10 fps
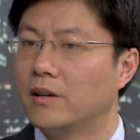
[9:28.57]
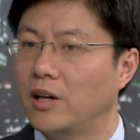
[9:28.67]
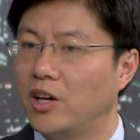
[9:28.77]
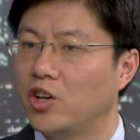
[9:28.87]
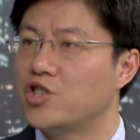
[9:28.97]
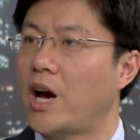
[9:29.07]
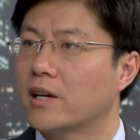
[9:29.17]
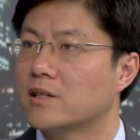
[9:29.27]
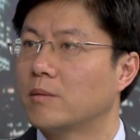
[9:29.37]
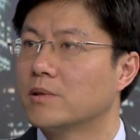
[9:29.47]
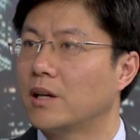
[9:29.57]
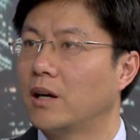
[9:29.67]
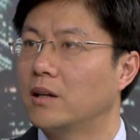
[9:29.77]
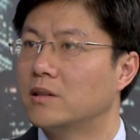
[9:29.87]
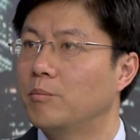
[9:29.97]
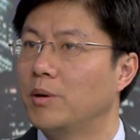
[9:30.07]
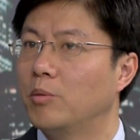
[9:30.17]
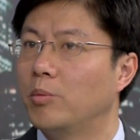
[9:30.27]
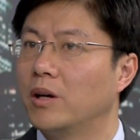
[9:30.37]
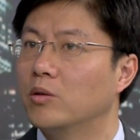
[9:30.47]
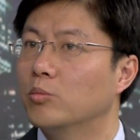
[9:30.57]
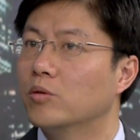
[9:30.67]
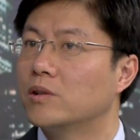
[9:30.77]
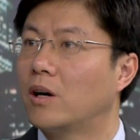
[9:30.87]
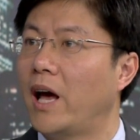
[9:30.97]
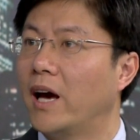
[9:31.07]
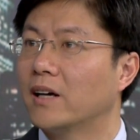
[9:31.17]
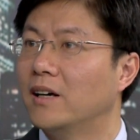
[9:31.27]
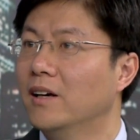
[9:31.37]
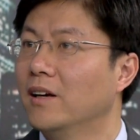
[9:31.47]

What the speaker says: they inject something, and then people begin to move their leg,